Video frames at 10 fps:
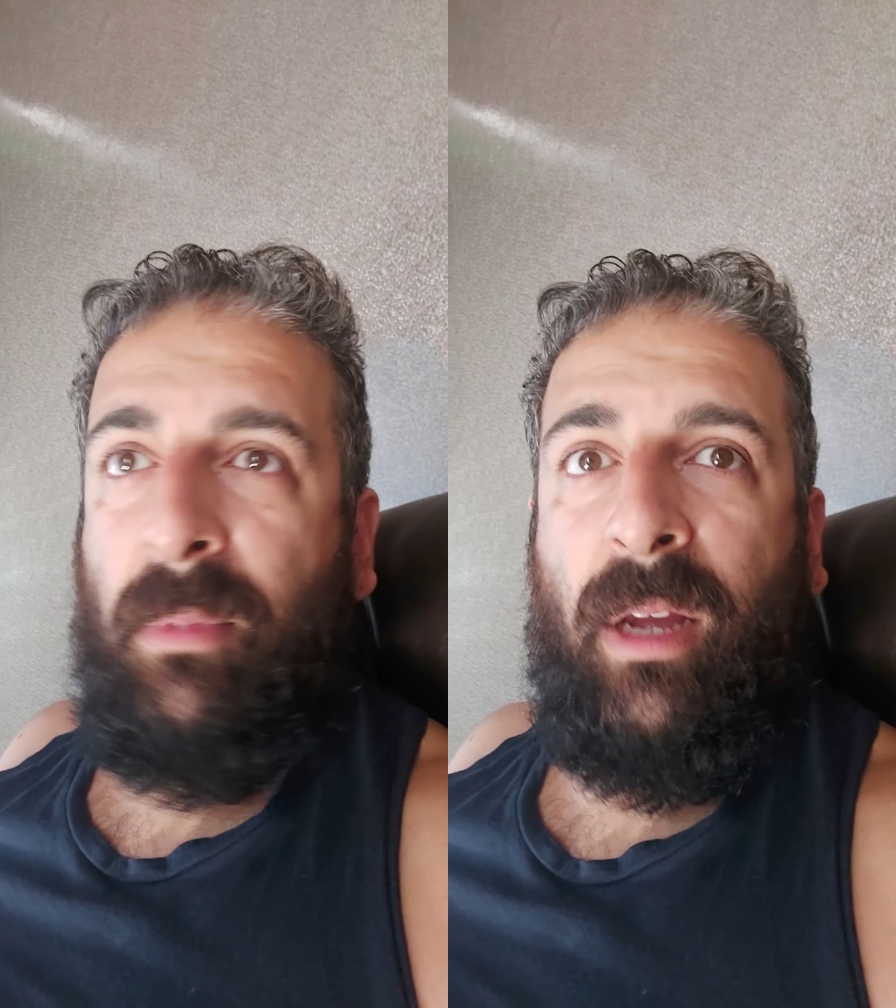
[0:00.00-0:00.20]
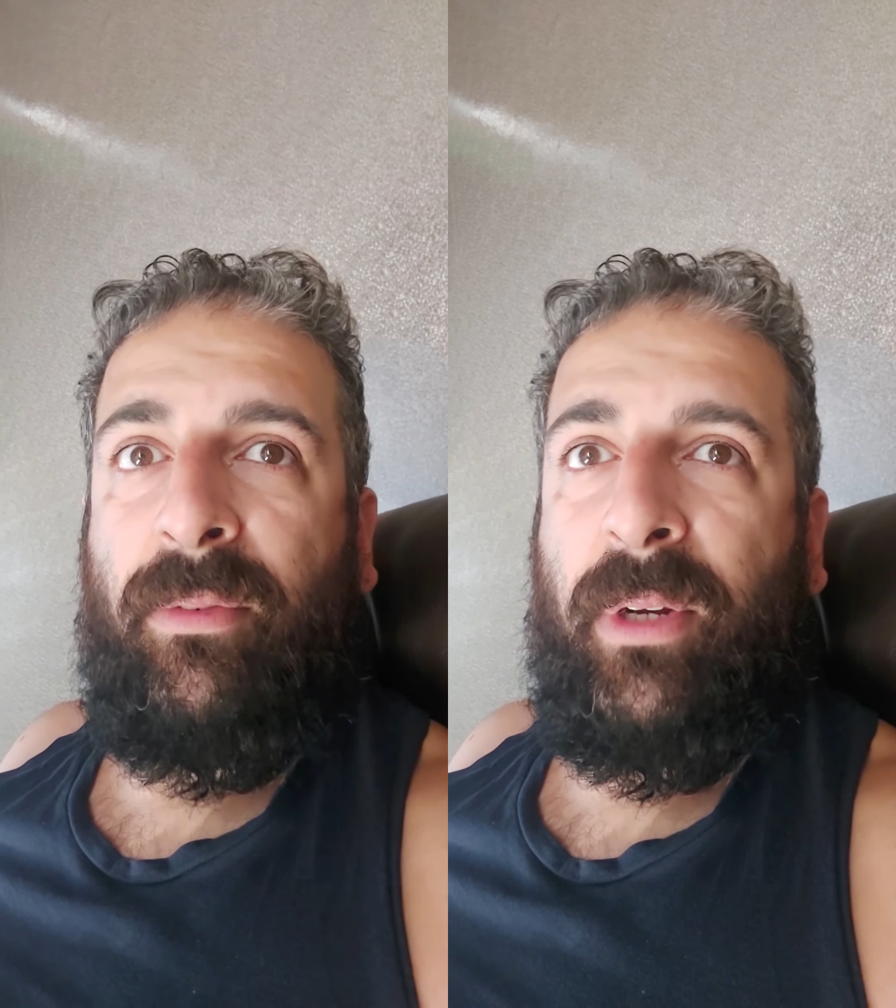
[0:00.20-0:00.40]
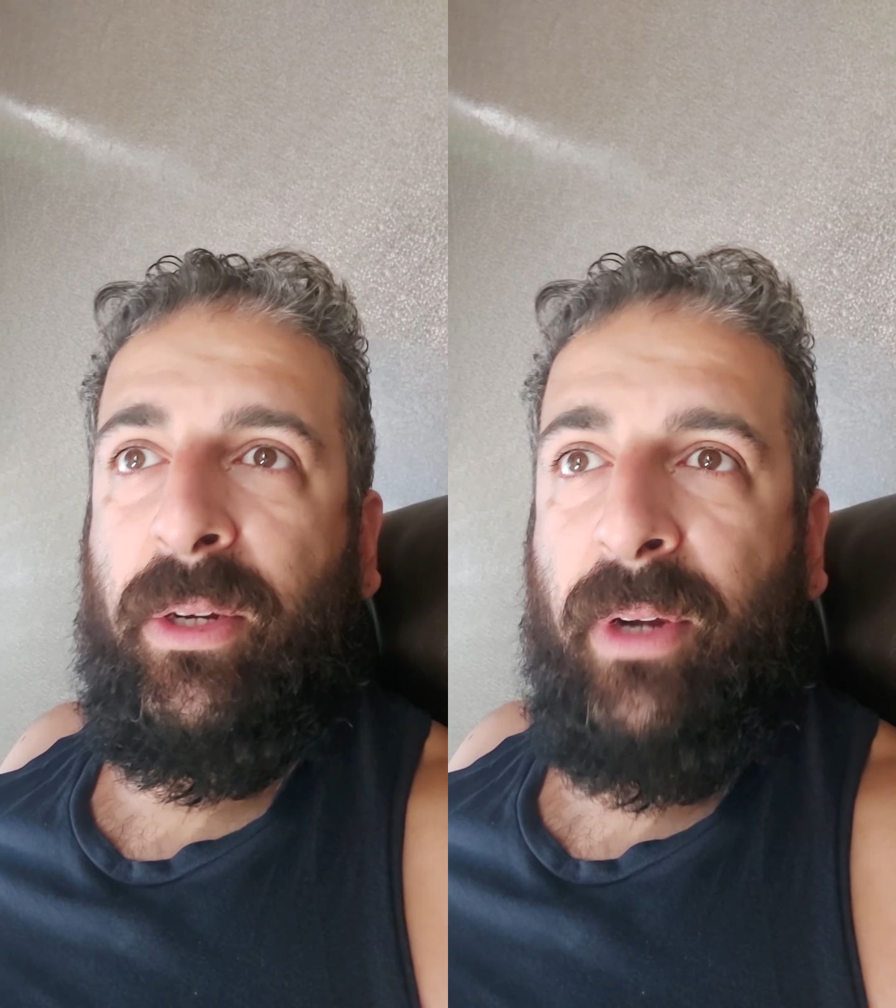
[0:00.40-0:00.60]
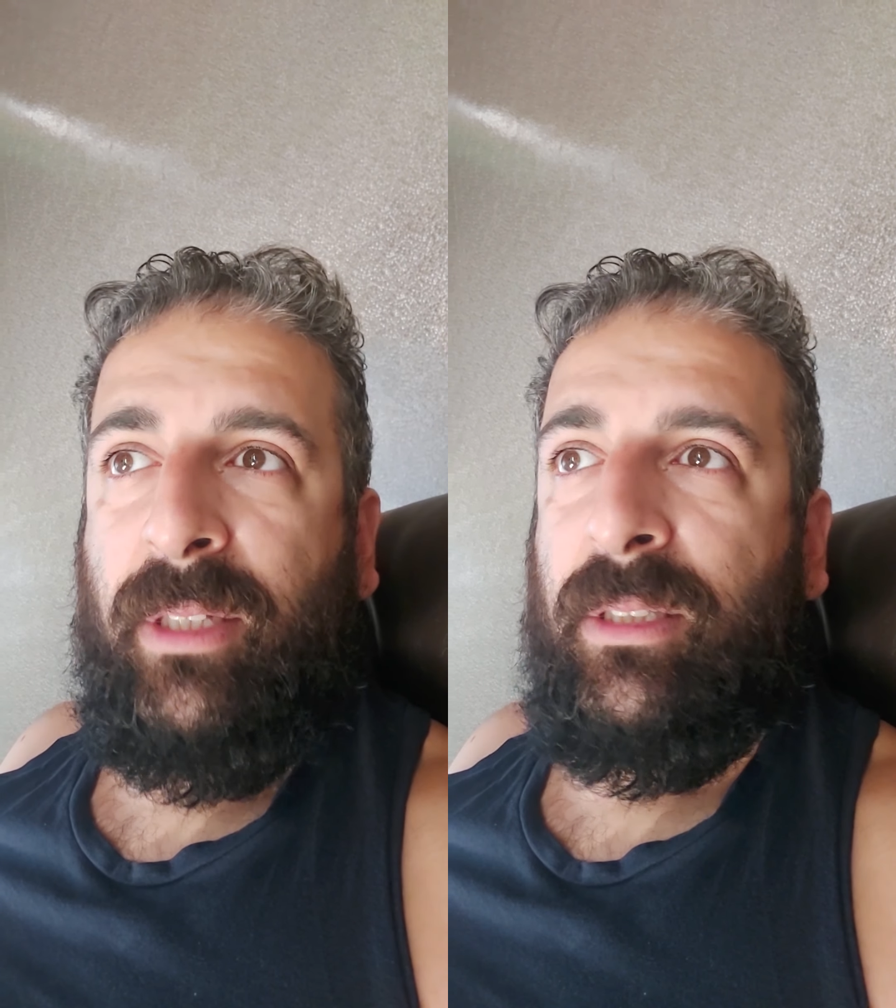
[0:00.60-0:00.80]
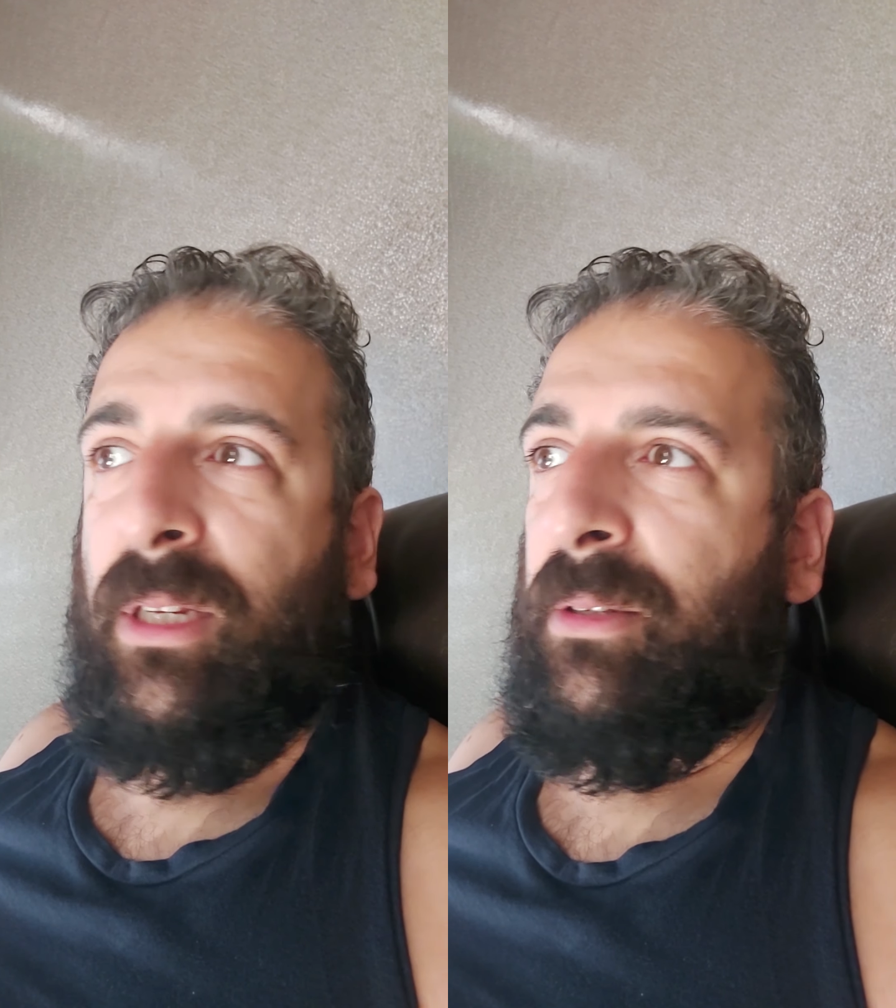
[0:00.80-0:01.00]
might have
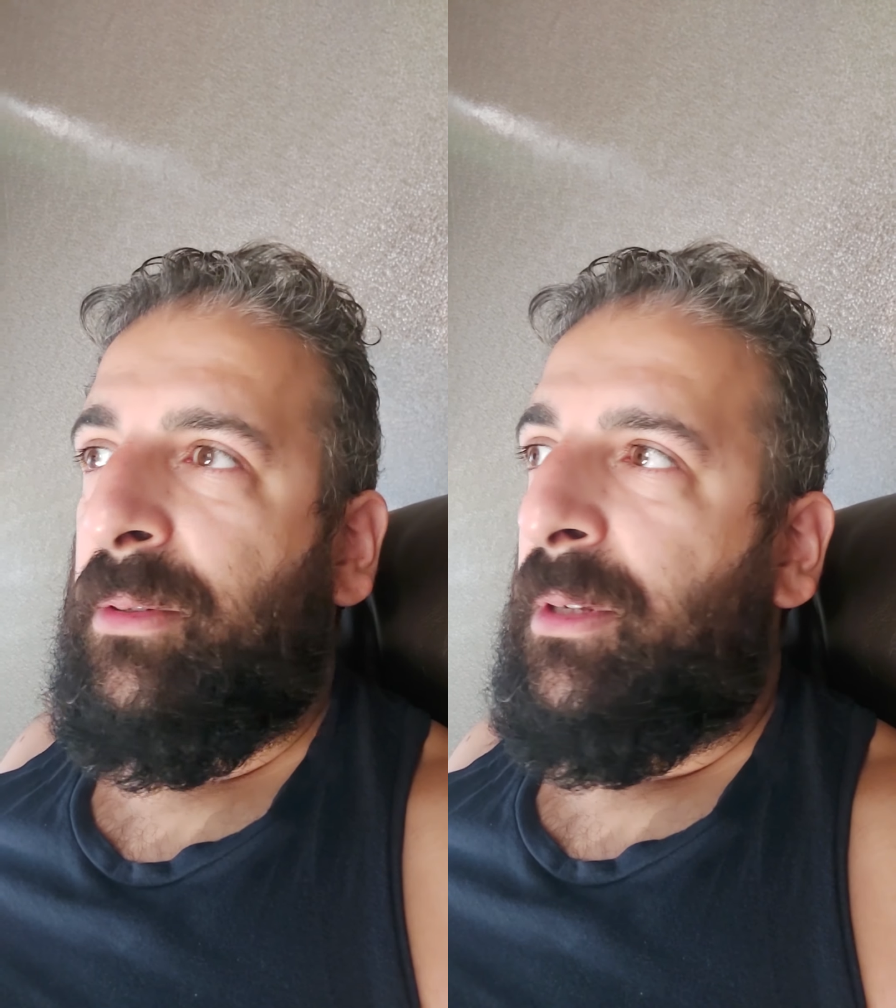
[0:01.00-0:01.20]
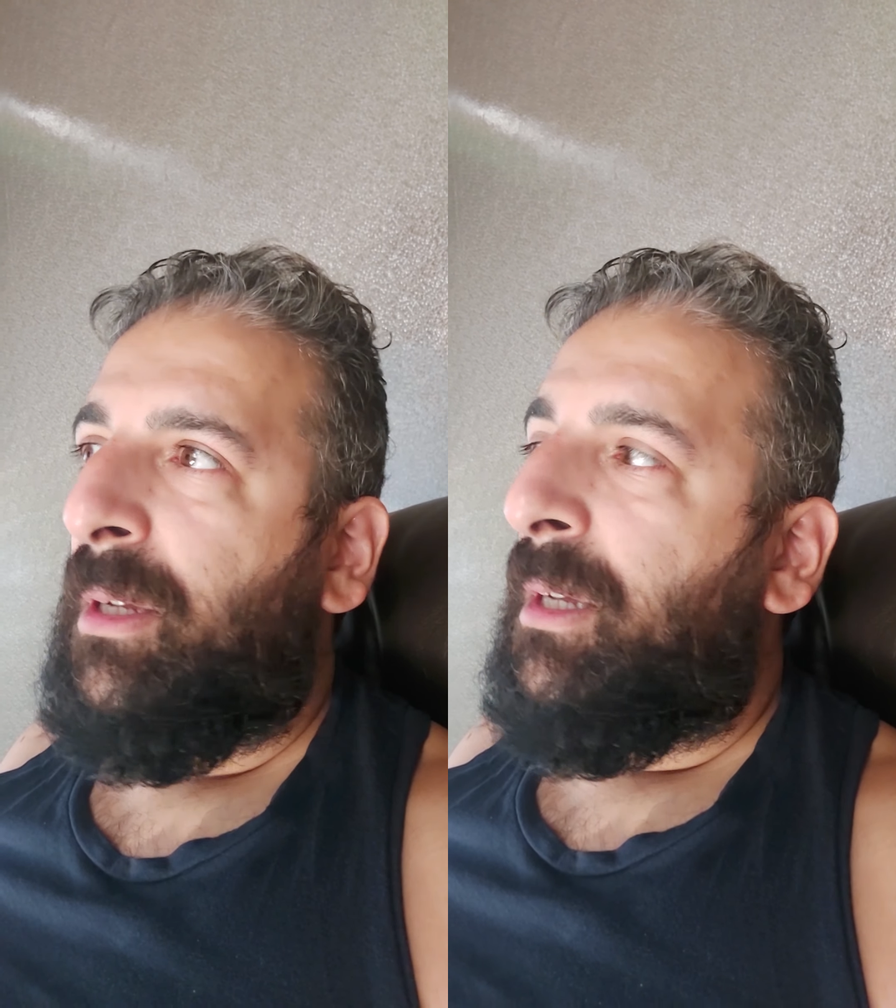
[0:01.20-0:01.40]
regrets now.